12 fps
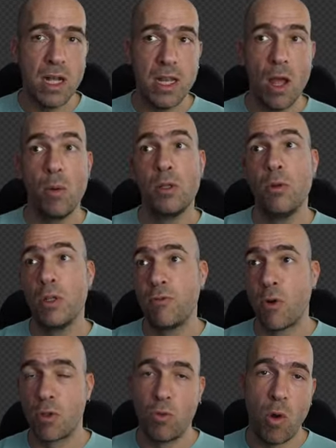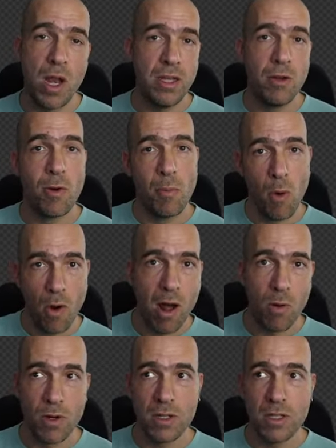They will do it for 20 or more
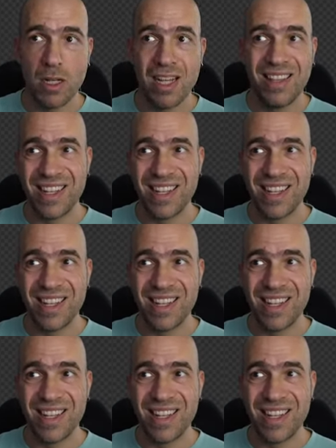hours,